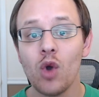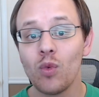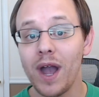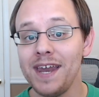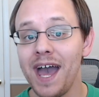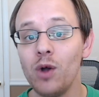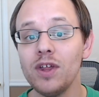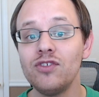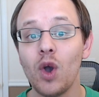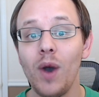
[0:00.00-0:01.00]
Right now,
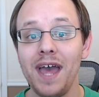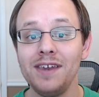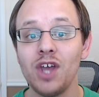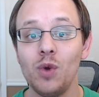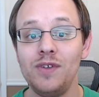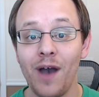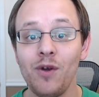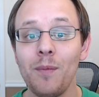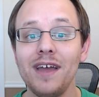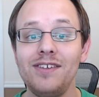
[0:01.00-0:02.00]
let's go ahead and go down
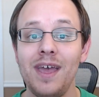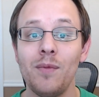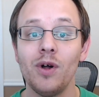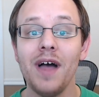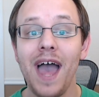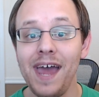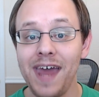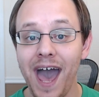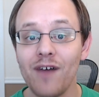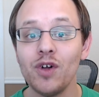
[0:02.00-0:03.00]
to my table and
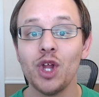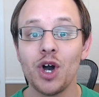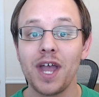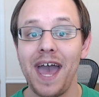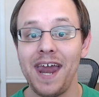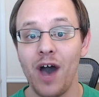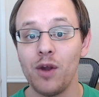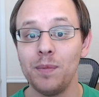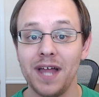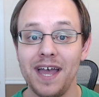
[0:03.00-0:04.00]
have a look at how
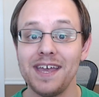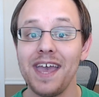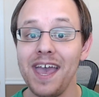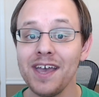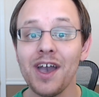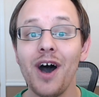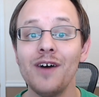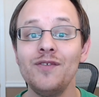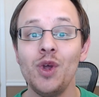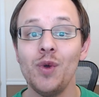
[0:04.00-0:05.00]
to play King
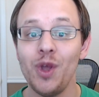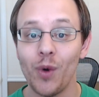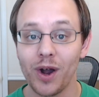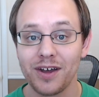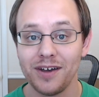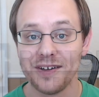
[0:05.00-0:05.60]
of New York.